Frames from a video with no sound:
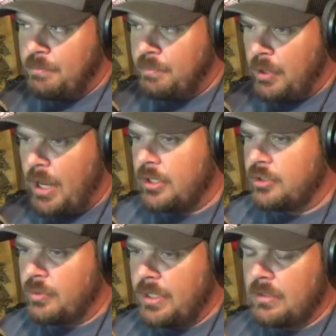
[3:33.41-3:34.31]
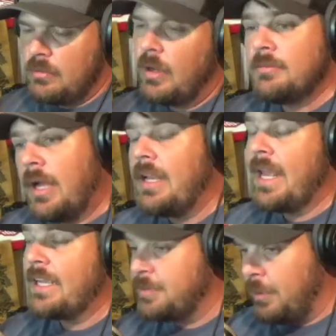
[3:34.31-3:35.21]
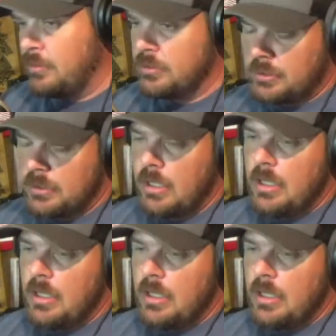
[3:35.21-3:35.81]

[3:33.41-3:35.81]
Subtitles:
put out a tweet, well, an X post.